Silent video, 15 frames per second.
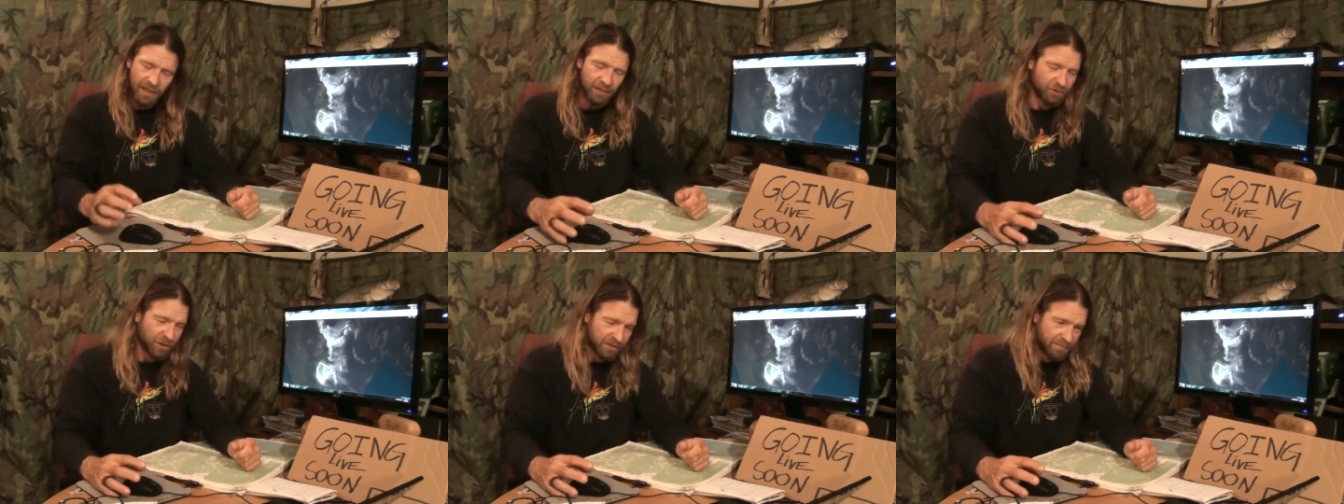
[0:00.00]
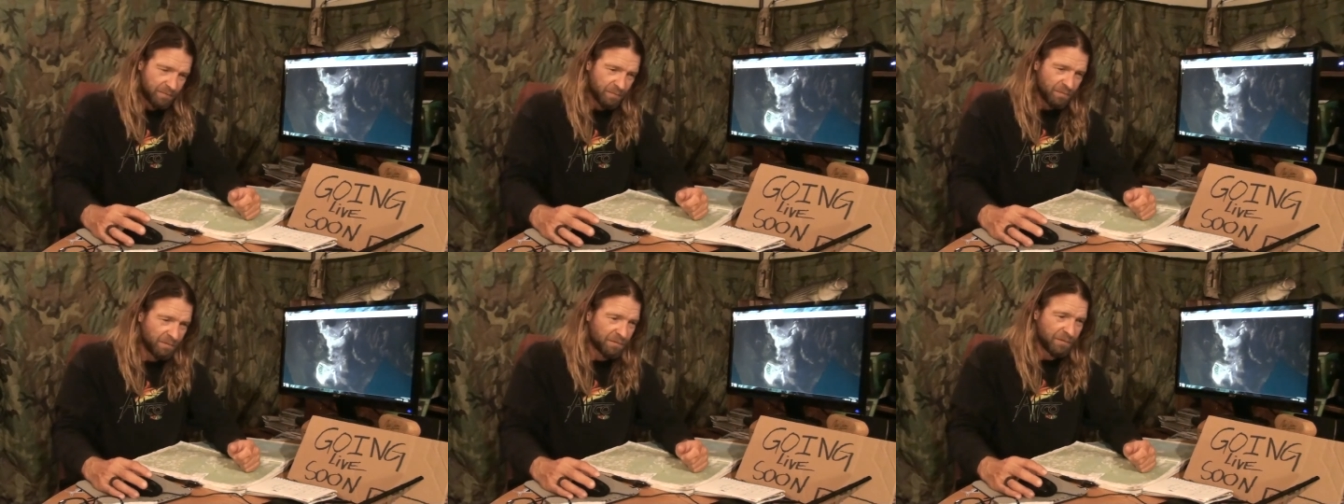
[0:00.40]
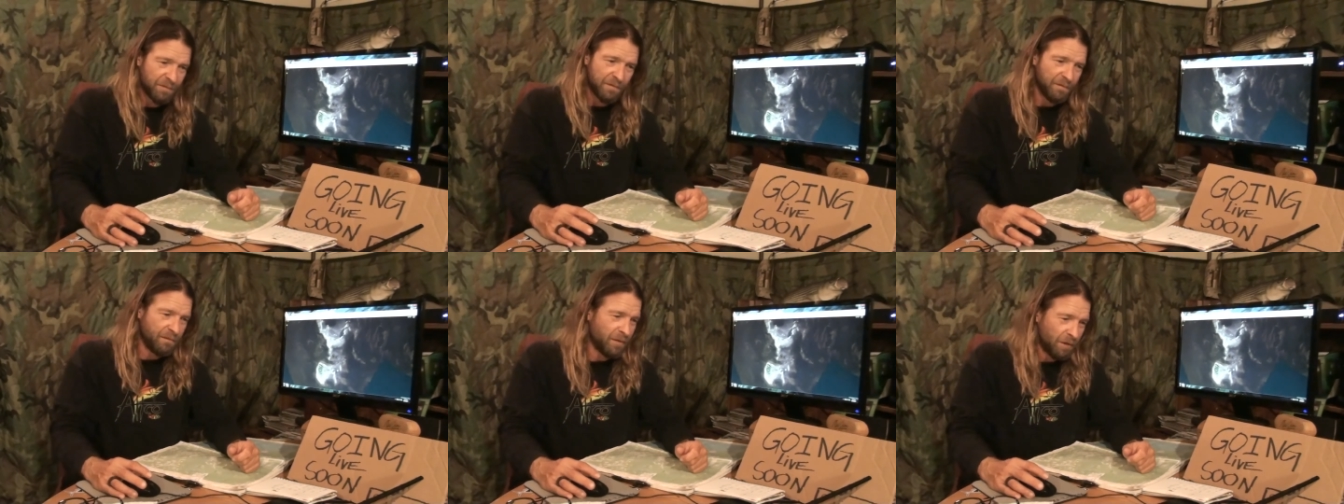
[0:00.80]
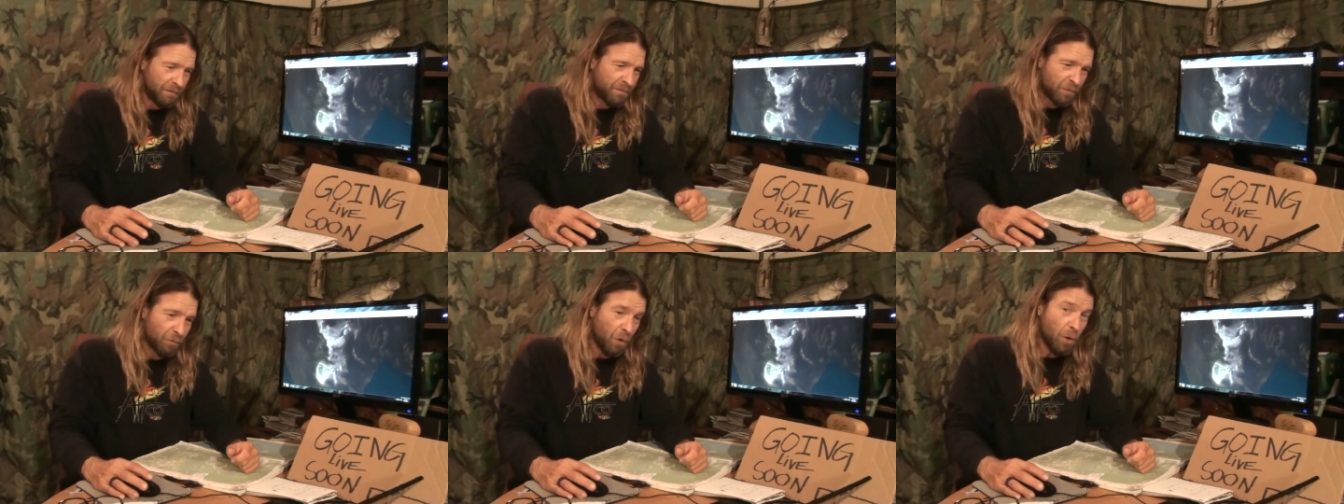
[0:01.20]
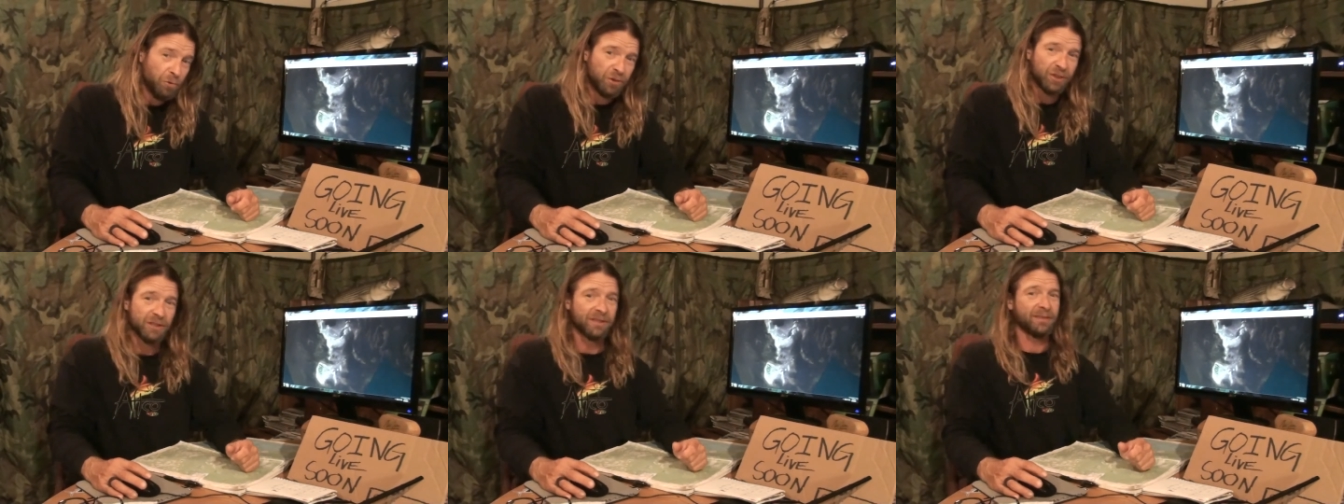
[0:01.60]
Just
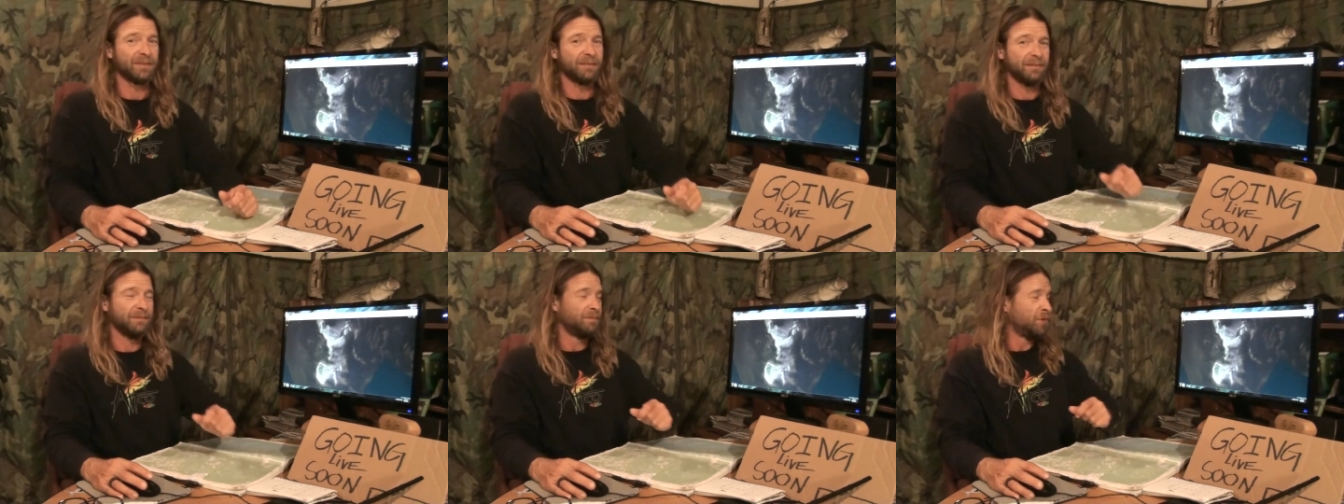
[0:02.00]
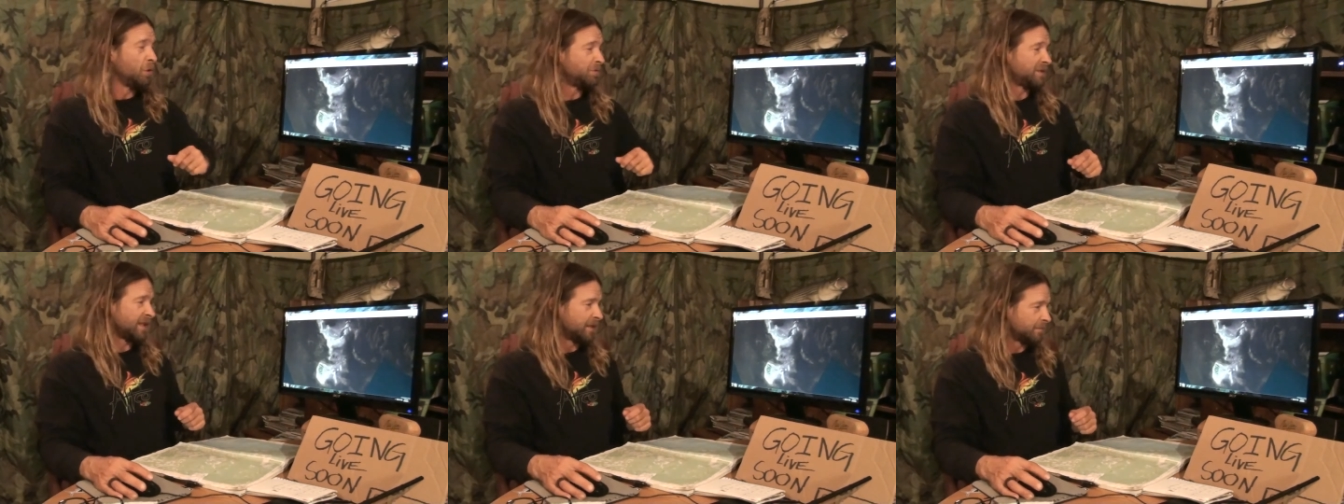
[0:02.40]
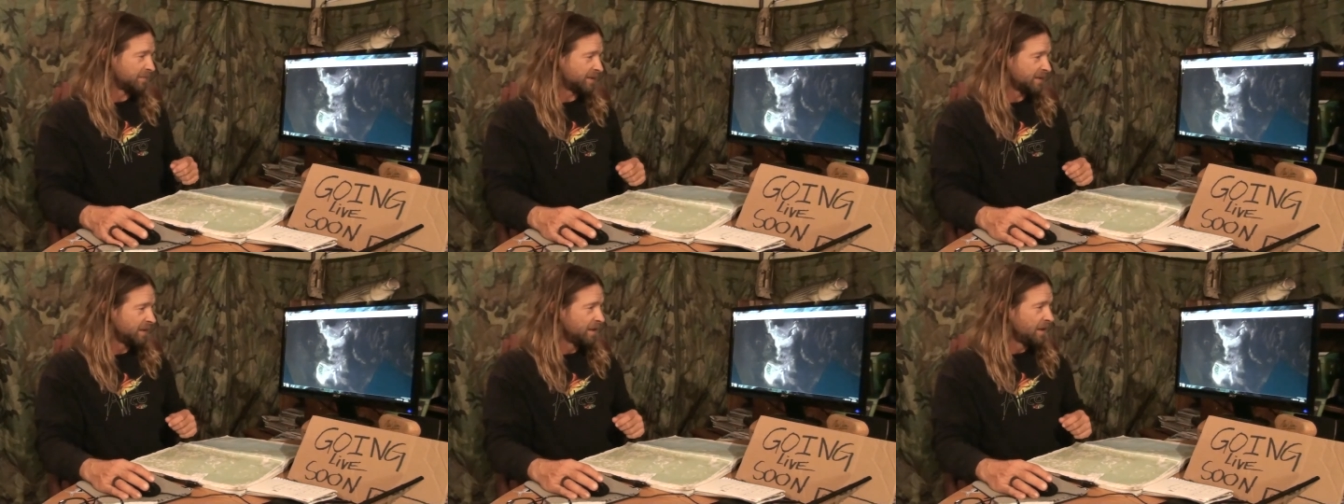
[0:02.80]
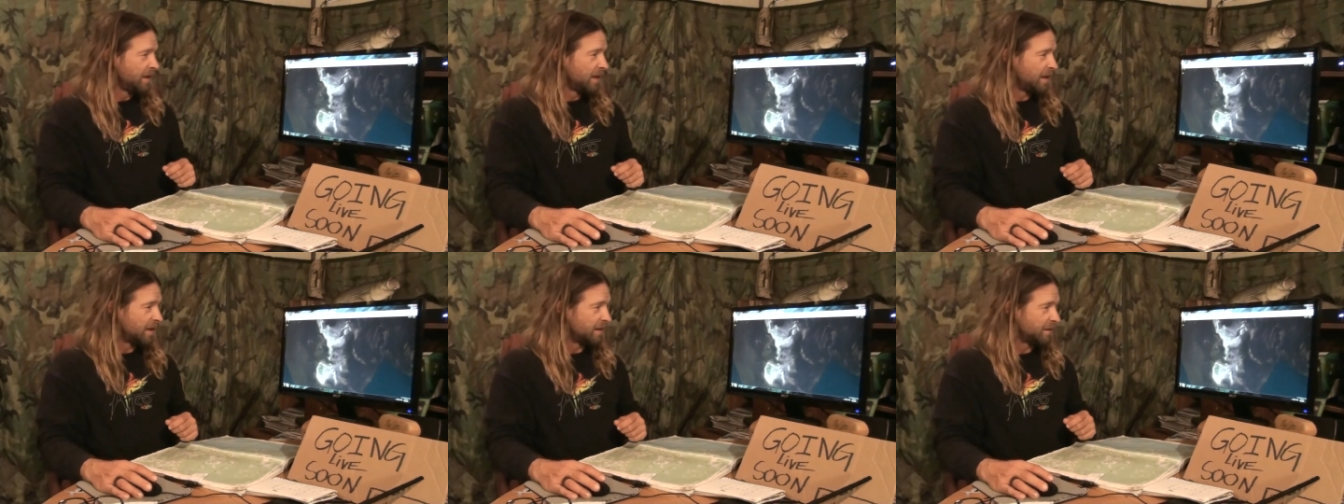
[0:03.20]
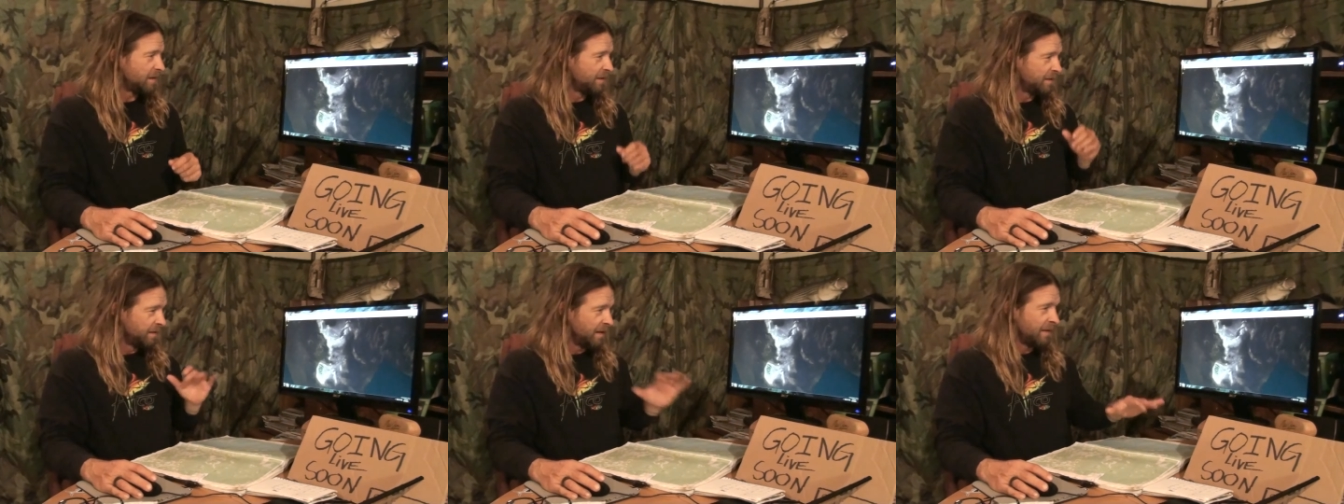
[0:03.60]
ferocious no-see-ums
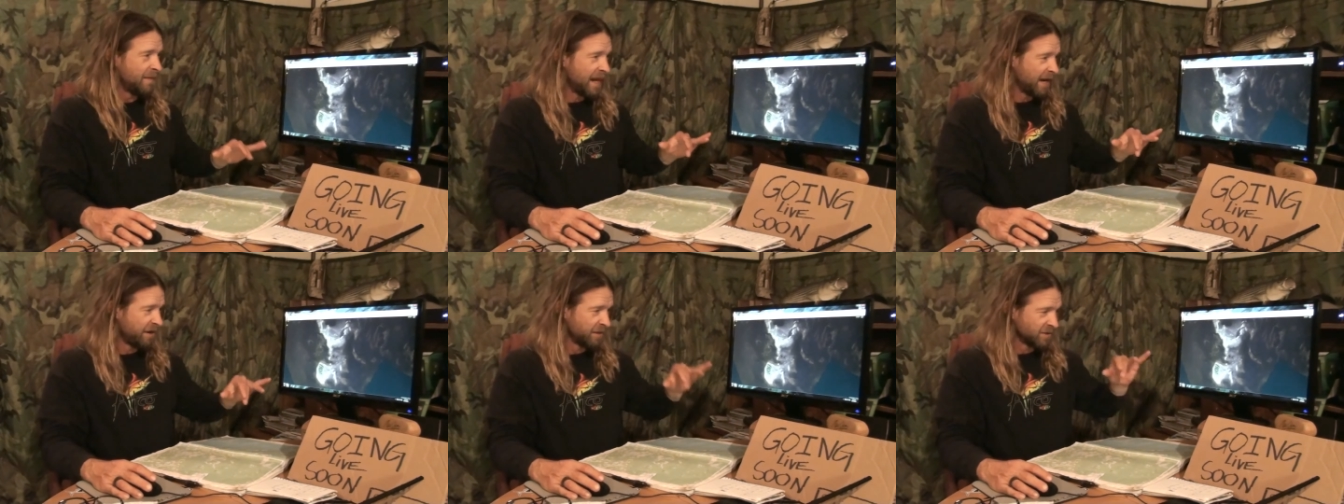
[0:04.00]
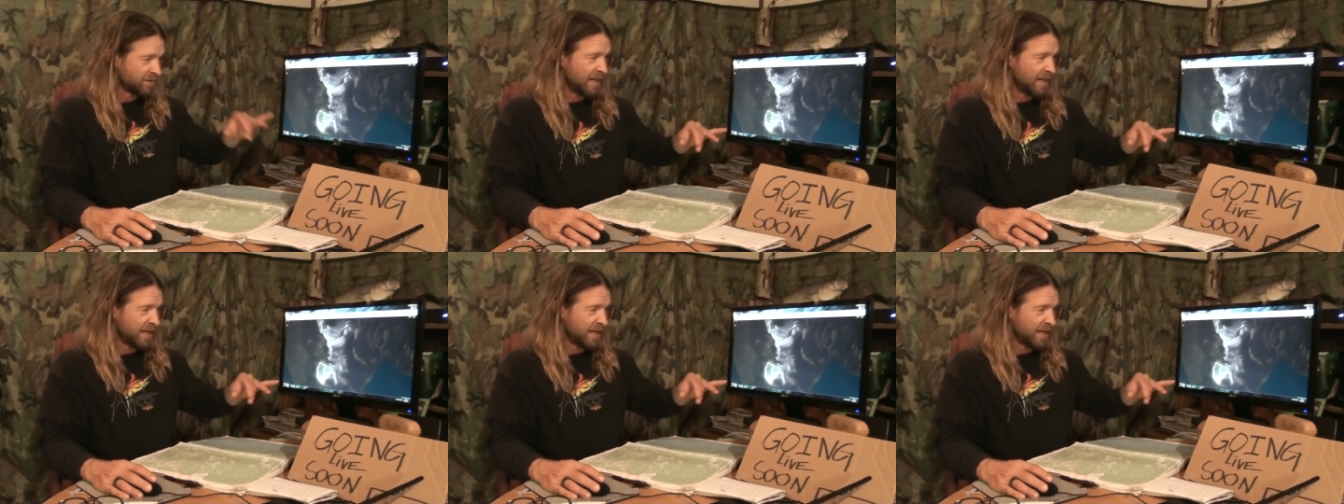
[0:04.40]
in that area.